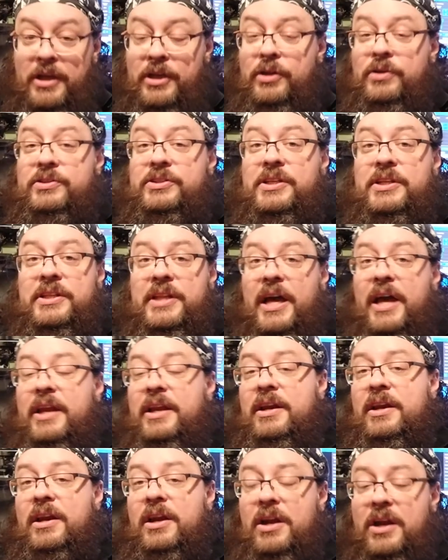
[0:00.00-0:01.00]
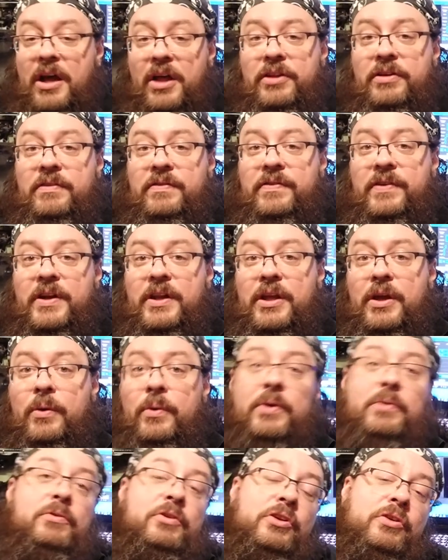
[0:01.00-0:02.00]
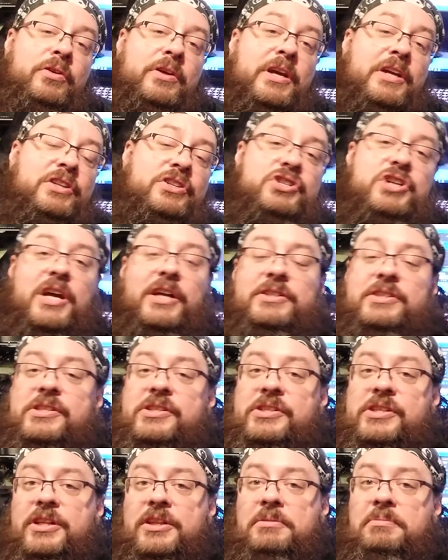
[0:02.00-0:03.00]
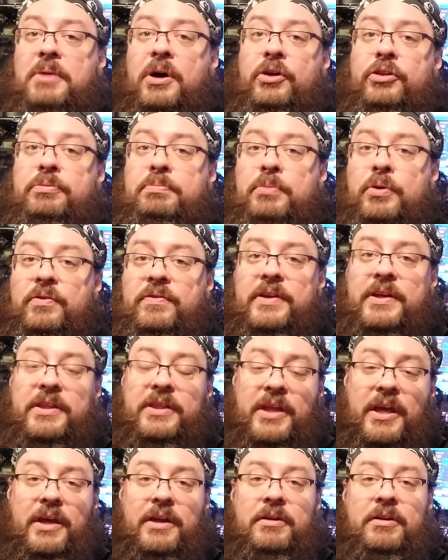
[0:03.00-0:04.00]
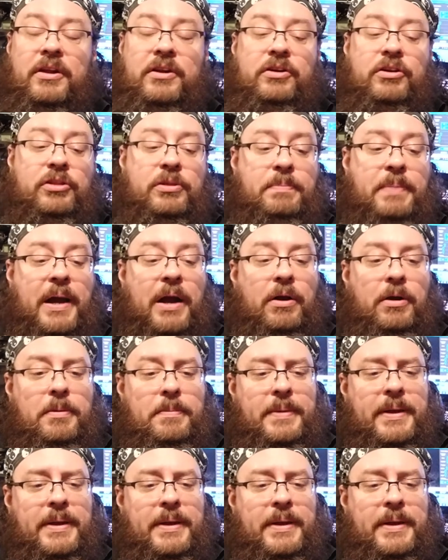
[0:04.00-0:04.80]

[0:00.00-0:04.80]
You'll see that in another video, and you'll get a chance to see the mouth moving then under the power.